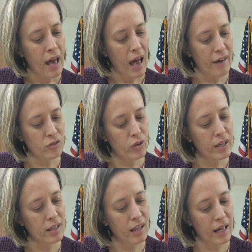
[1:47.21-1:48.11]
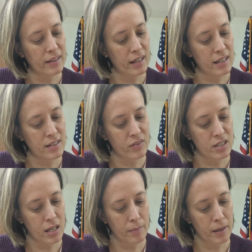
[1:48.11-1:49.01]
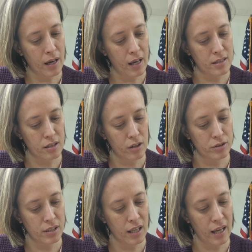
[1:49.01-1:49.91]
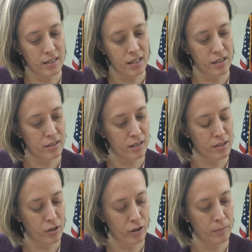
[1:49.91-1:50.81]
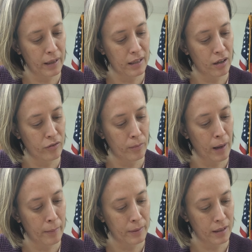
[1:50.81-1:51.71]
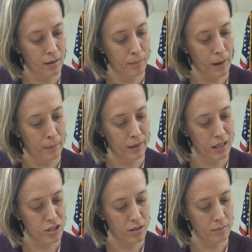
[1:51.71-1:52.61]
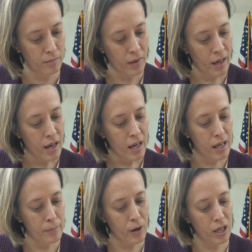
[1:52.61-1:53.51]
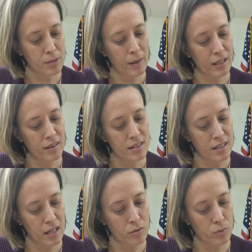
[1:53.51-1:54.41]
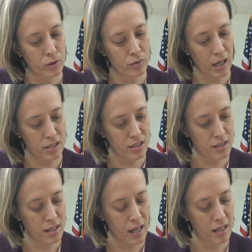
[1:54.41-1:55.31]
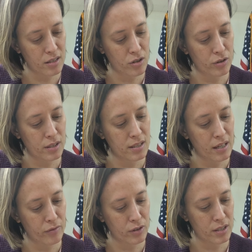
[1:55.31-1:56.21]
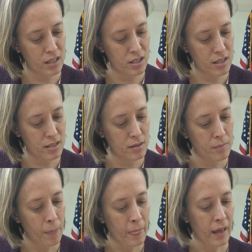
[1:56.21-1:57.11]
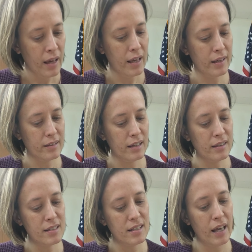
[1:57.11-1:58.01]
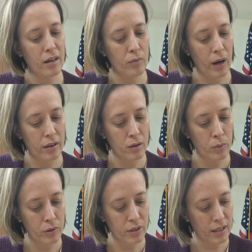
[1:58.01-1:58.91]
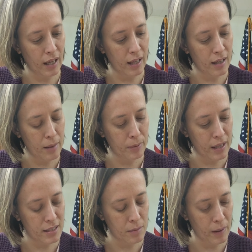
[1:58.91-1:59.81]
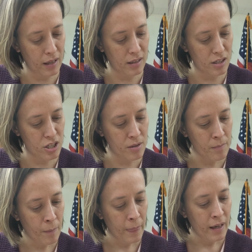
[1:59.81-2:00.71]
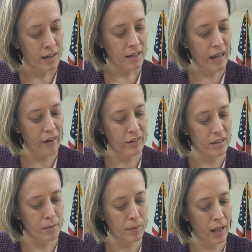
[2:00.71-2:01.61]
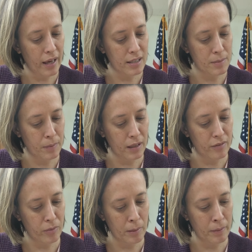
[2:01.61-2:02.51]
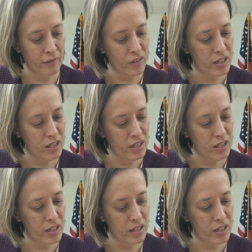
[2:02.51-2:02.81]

After he aligned the ends of the tibia as closely as he could discern by careful palpation, he approximated the skin wound edges and inserted several stitches. He cleaned the skin around the wound again and placed a bandage. Now he could apply a splint from above